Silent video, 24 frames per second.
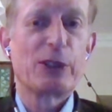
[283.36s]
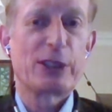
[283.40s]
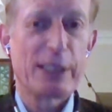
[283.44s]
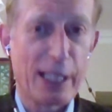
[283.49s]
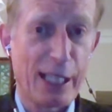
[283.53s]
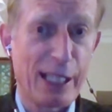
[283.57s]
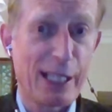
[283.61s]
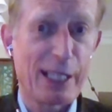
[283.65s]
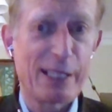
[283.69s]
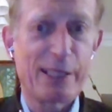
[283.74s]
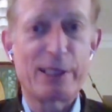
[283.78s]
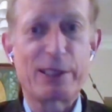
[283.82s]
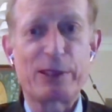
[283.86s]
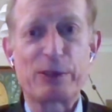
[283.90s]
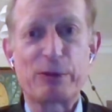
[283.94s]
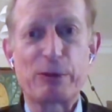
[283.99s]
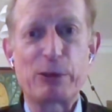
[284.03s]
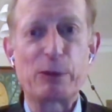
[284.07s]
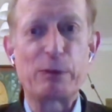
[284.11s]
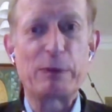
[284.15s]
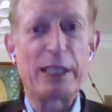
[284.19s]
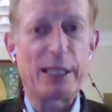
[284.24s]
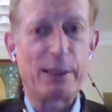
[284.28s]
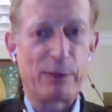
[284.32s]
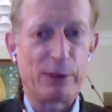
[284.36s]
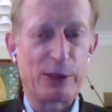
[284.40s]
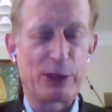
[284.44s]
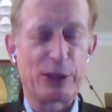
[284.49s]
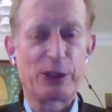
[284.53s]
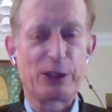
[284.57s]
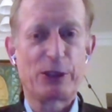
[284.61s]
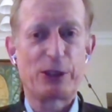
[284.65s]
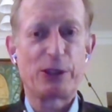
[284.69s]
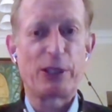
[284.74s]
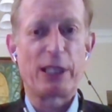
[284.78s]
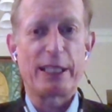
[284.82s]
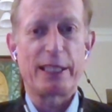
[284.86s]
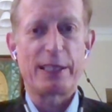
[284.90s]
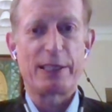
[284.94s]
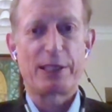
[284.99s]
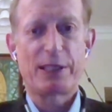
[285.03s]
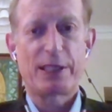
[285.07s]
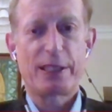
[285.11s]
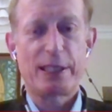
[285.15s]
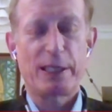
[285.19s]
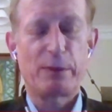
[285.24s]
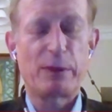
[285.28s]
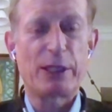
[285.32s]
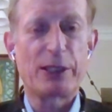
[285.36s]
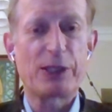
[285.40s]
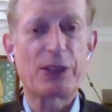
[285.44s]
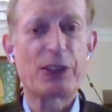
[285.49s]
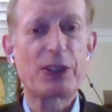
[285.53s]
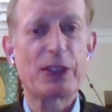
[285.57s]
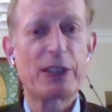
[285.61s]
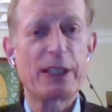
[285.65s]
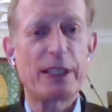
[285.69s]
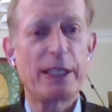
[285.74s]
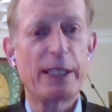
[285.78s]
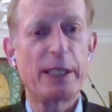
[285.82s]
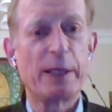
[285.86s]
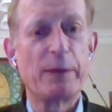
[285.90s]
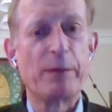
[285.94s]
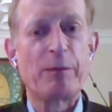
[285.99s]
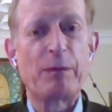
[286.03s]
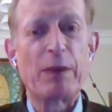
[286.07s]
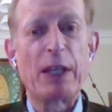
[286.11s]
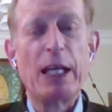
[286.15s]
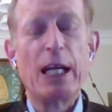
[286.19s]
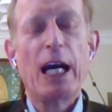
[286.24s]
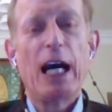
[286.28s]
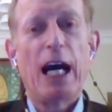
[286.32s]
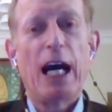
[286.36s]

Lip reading: Northern Ireland will be able to trade seamlessly.